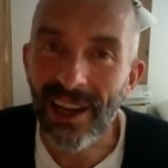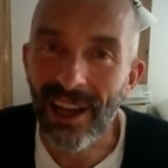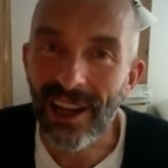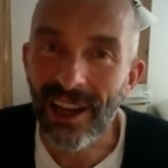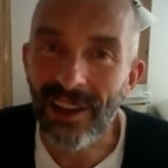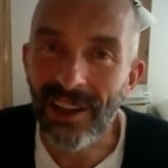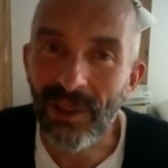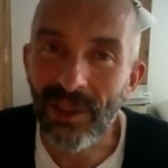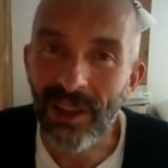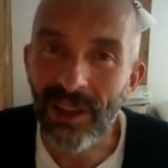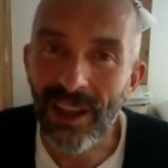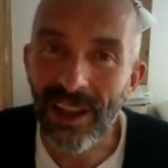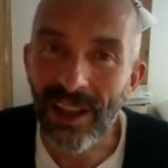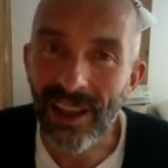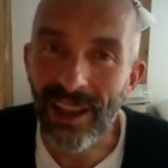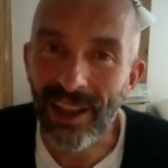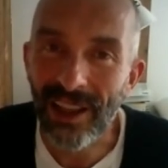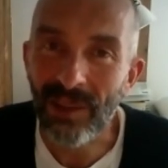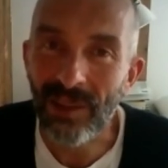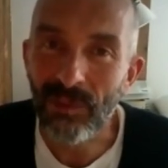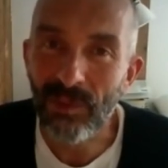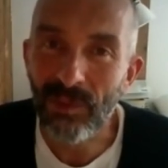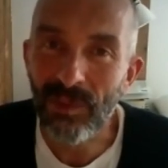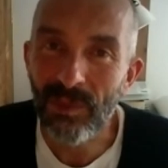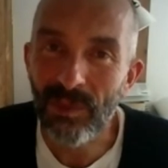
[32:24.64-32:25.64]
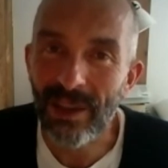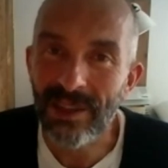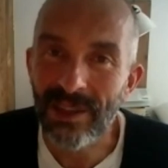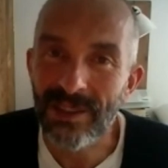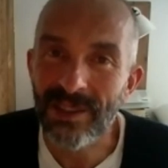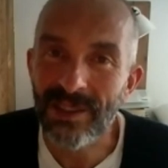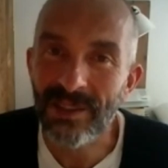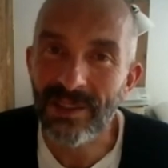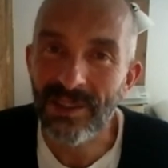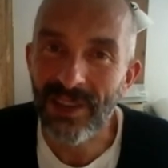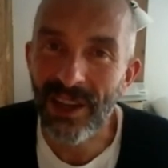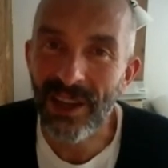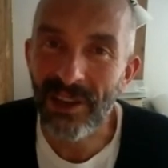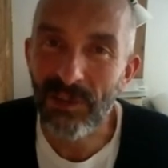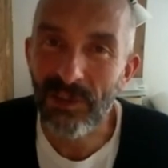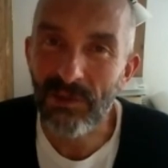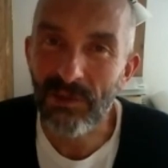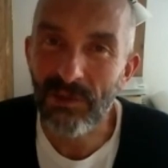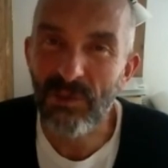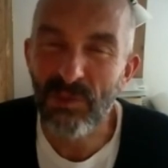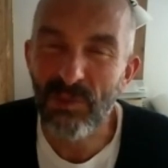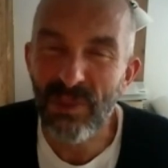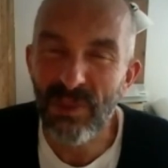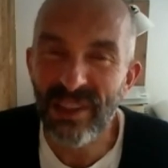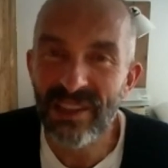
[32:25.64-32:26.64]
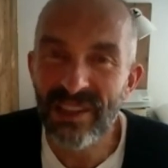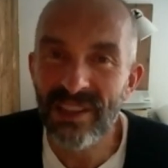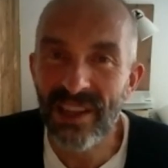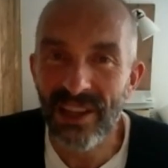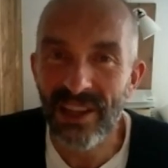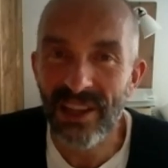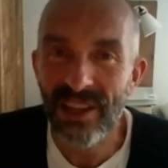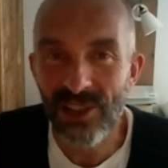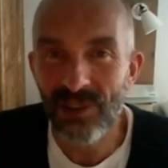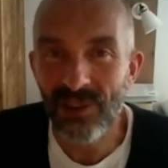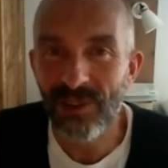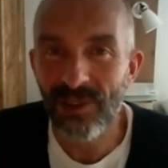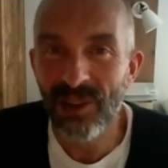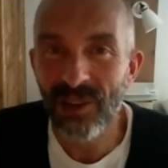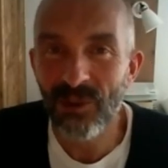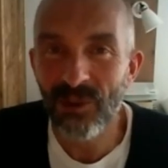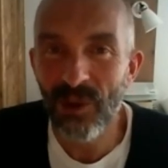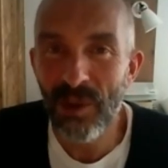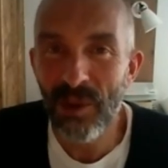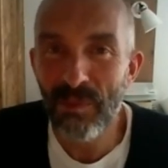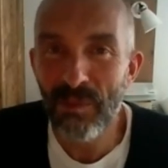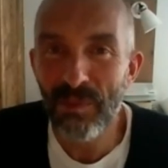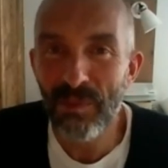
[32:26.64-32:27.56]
reckon is kind of mid-century grim.